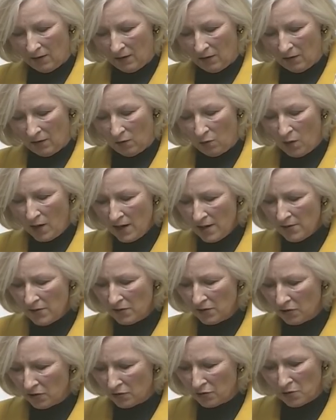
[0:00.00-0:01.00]
Where
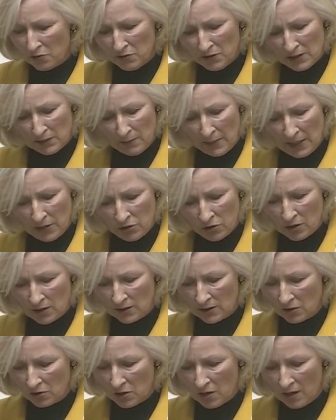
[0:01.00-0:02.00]
in the throne speech
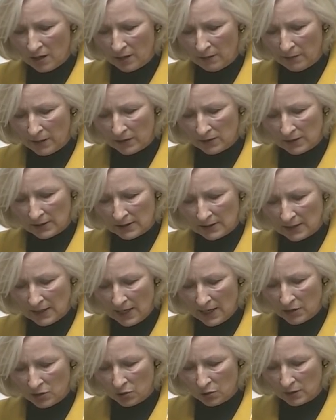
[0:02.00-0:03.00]
does it talk about
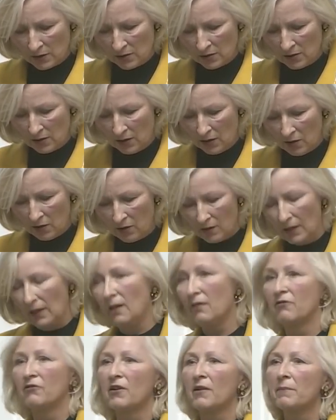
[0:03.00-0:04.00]
Saskatchewan's
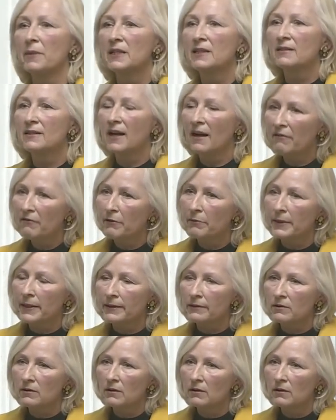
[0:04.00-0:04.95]
security from its government?